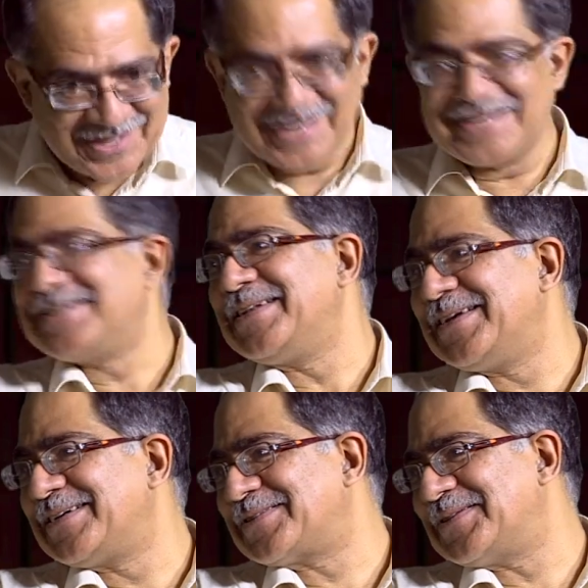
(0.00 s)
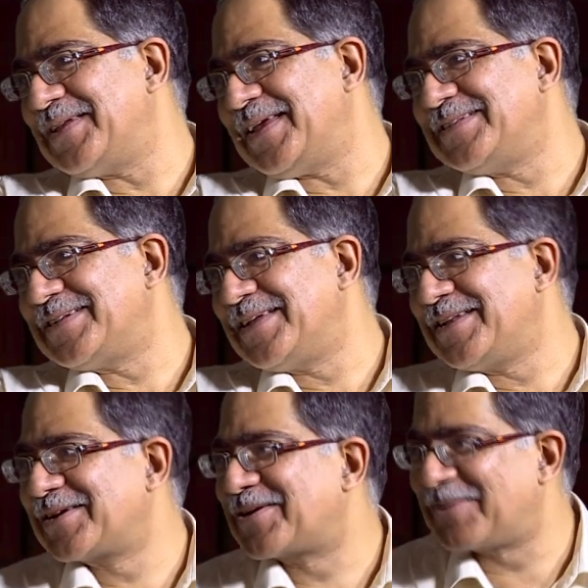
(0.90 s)
but engineers
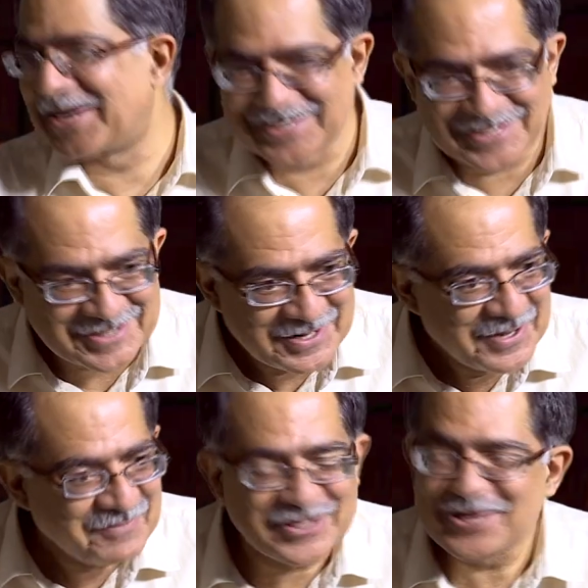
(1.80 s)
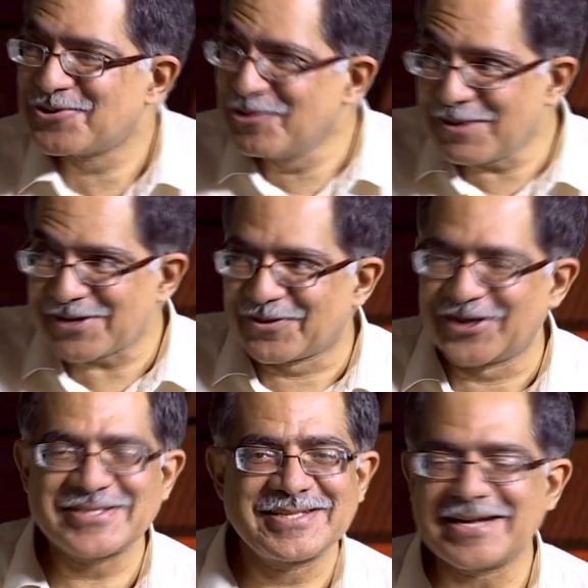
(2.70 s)
engineering required this but the rumor
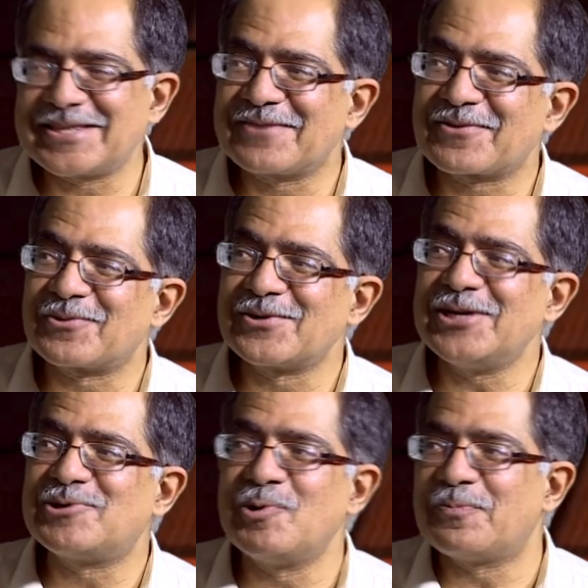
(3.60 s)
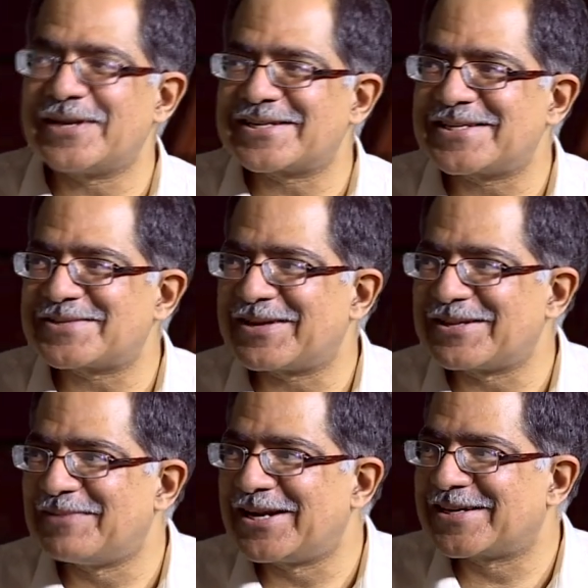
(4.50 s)
was that there were only two places where
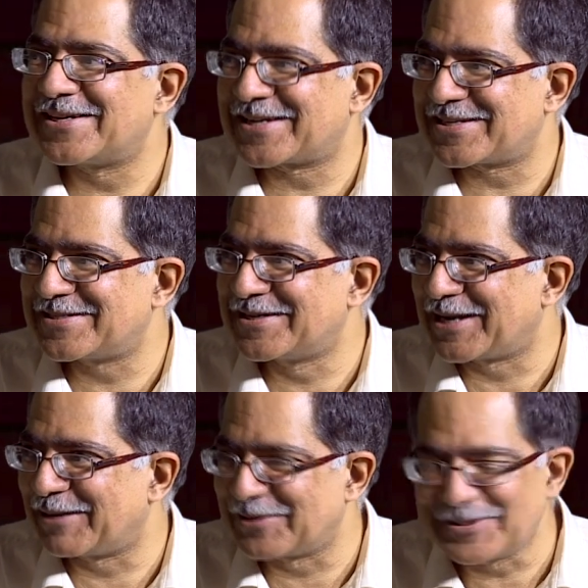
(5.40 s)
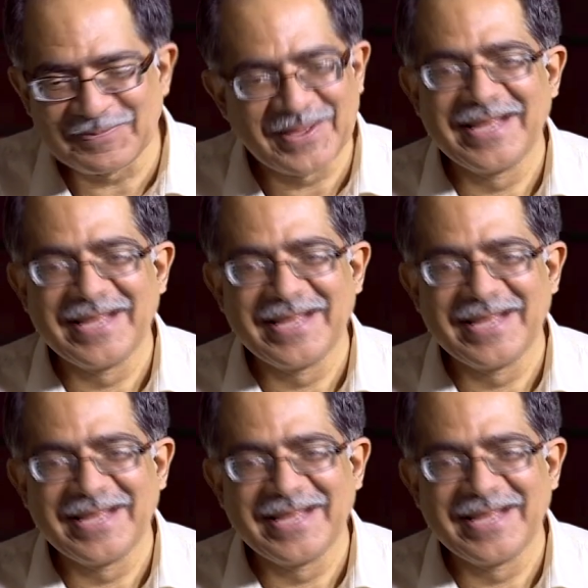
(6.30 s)
the medical test didn't happen